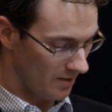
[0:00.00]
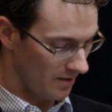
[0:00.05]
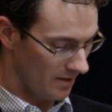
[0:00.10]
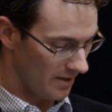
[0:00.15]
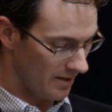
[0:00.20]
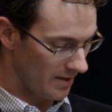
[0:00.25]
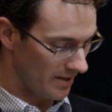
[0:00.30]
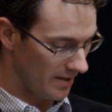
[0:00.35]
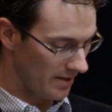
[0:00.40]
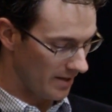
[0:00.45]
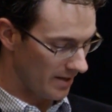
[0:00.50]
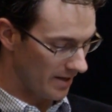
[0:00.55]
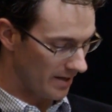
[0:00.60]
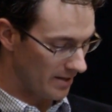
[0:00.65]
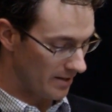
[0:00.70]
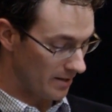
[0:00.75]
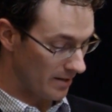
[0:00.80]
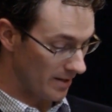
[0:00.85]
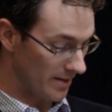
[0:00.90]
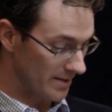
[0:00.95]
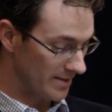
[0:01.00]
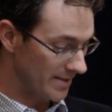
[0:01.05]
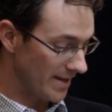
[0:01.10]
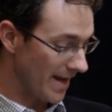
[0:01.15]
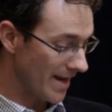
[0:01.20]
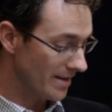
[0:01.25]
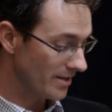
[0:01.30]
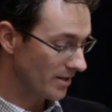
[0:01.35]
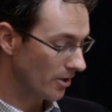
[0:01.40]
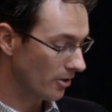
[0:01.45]
A
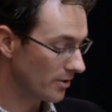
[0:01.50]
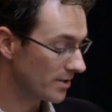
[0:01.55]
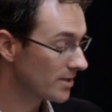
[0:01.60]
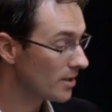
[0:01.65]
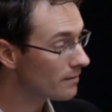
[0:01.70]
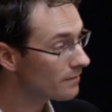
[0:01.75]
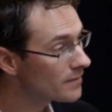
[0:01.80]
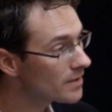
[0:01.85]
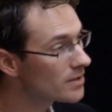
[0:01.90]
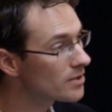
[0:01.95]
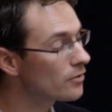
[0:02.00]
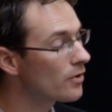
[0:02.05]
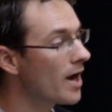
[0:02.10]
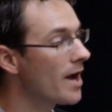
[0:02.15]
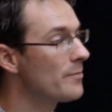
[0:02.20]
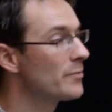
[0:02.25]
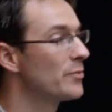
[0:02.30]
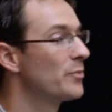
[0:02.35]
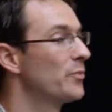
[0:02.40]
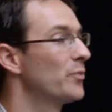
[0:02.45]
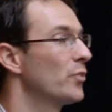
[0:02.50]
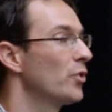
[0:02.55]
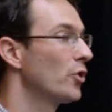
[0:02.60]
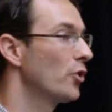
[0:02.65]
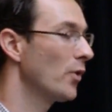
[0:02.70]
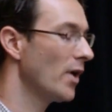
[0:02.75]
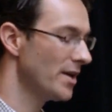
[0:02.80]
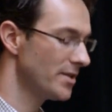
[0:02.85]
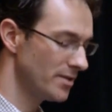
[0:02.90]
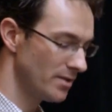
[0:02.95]
side note, self-described
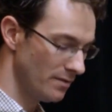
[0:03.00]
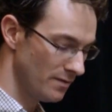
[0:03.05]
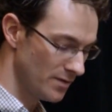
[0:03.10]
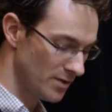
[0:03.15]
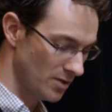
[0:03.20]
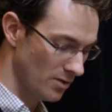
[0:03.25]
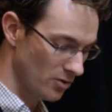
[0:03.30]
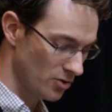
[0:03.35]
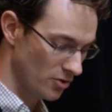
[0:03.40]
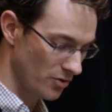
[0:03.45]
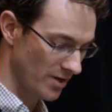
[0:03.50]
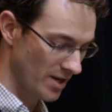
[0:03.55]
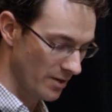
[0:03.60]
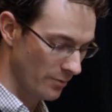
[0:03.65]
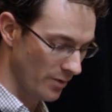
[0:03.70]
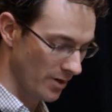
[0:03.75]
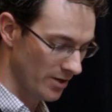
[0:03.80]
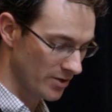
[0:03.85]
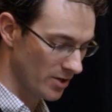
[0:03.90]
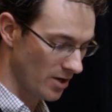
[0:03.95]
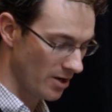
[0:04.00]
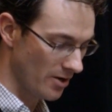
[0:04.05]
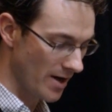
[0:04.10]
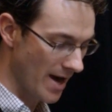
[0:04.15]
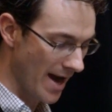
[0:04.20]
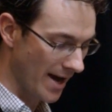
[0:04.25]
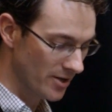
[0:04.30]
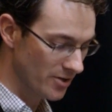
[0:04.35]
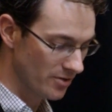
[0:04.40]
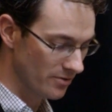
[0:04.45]
progressive social networks are
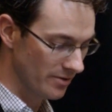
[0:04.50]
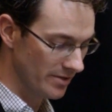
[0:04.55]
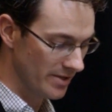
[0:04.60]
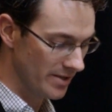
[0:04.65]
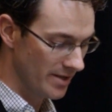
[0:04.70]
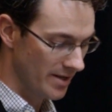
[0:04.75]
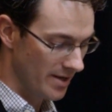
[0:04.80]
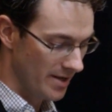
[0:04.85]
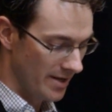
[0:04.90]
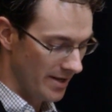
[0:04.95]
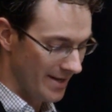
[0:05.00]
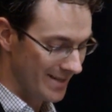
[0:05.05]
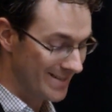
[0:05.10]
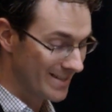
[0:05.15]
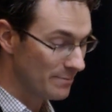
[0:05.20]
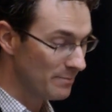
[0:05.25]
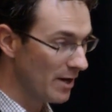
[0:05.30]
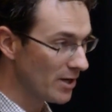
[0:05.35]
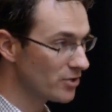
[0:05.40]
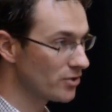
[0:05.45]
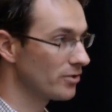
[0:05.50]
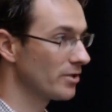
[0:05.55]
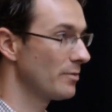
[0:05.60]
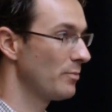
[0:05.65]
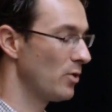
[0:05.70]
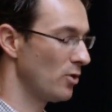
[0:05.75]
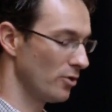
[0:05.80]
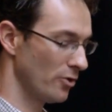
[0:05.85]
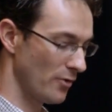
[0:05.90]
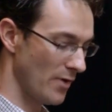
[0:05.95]
actually especially
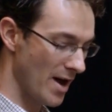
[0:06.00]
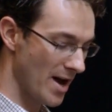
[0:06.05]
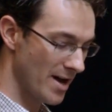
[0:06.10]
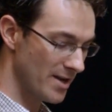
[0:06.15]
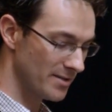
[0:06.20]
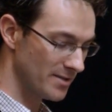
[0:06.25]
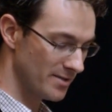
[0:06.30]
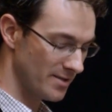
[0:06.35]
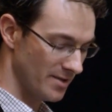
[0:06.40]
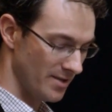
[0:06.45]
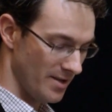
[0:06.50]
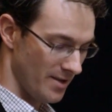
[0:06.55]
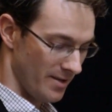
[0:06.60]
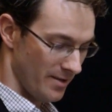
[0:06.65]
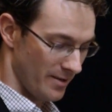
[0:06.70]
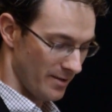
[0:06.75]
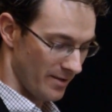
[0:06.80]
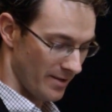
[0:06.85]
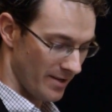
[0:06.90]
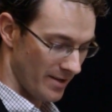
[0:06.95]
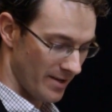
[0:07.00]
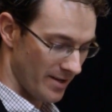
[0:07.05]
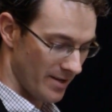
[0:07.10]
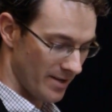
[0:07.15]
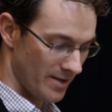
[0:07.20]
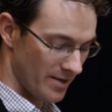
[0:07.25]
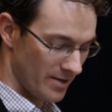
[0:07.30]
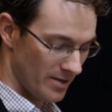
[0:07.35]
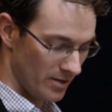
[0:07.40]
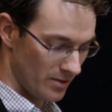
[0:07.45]
polarized.
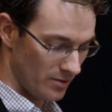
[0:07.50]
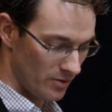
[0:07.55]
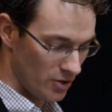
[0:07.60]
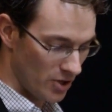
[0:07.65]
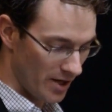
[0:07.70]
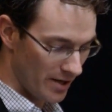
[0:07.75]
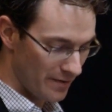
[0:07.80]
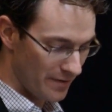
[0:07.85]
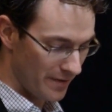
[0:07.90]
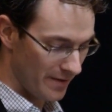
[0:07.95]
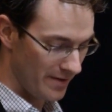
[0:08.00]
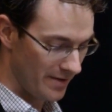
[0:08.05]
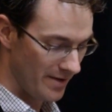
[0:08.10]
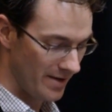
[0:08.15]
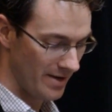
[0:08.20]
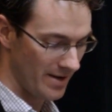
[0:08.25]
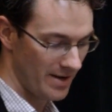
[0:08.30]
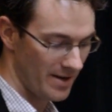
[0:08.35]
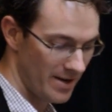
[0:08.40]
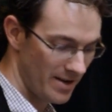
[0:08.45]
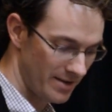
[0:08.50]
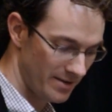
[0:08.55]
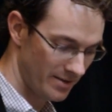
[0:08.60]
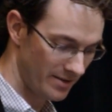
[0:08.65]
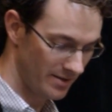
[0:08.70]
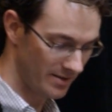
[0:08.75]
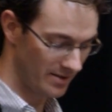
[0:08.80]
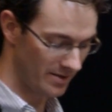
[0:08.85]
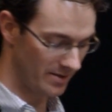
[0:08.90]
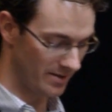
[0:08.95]
Jonathan
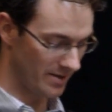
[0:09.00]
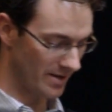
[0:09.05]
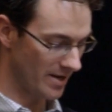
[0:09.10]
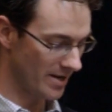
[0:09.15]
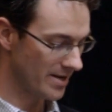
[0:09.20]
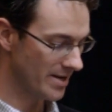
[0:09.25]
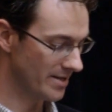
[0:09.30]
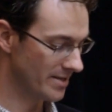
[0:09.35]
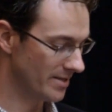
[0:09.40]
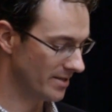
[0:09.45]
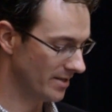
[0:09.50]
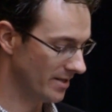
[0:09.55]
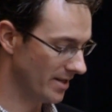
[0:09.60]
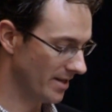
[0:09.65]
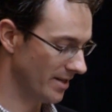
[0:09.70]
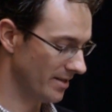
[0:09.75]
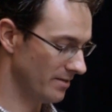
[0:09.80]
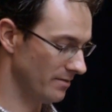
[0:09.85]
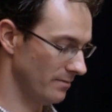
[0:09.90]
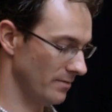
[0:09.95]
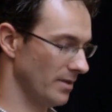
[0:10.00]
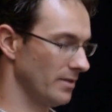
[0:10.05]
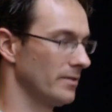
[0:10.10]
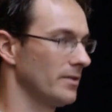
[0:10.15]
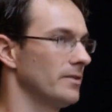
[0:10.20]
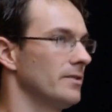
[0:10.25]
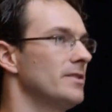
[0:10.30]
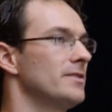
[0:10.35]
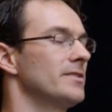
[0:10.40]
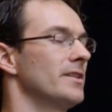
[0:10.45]
Haidt, I
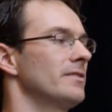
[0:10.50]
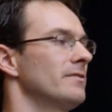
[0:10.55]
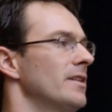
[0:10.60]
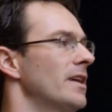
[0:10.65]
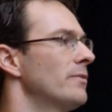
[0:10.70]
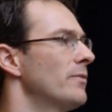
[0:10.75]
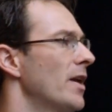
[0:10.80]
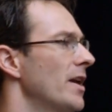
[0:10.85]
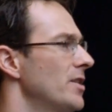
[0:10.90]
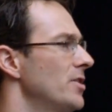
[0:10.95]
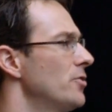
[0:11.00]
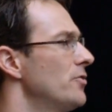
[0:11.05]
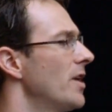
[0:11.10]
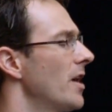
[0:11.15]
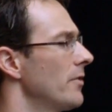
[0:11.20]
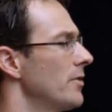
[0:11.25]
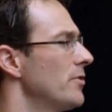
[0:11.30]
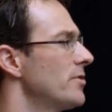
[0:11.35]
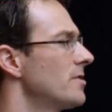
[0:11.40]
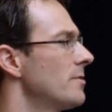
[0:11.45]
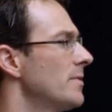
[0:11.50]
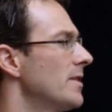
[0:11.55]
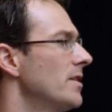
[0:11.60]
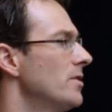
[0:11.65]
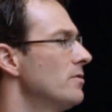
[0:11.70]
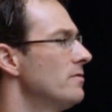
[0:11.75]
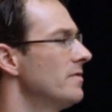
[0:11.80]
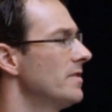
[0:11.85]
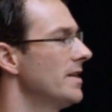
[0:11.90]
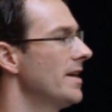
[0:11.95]
think he's at NYU now, used to be at
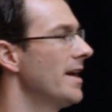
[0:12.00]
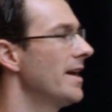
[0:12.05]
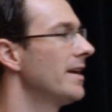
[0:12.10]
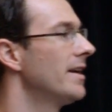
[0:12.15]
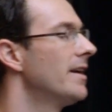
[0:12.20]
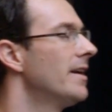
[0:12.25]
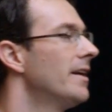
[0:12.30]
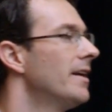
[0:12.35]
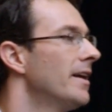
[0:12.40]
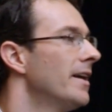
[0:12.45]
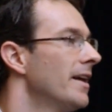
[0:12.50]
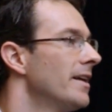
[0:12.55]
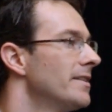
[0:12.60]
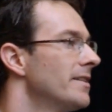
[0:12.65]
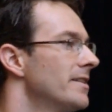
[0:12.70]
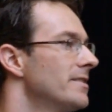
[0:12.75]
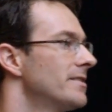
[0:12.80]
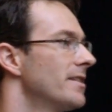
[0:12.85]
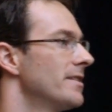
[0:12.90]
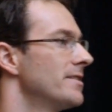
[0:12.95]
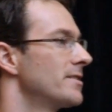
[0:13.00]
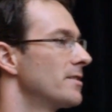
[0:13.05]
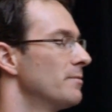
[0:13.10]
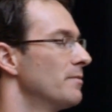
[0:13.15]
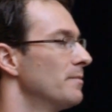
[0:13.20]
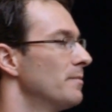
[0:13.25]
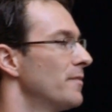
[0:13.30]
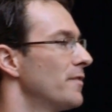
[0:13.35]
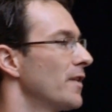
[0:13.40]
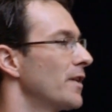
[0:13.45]
UVA, has done
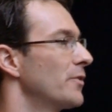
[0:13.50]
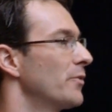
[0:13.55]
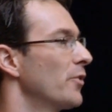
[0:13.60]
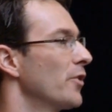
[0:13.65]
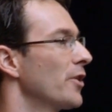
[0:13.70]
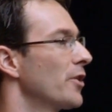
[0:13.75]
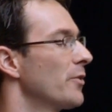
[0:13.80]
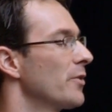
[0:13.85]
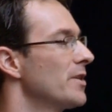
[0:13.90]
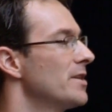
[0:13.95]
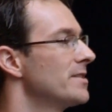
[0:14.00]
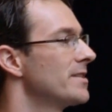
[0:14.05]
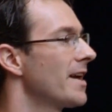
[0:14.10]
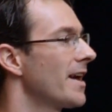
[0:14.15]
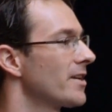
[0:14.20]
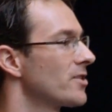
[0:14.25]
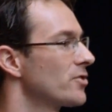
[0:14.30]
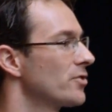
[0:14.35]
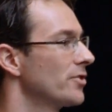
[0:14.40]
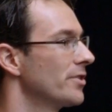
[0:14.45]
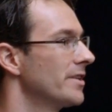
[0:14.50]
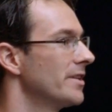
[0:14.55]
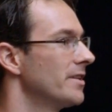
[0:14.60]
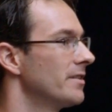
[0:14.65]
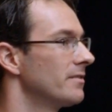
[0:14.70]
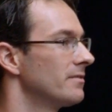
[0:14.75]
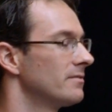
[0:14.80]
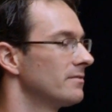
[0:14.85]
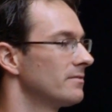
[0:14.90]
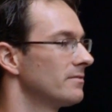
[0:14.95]
some fun work where he's actually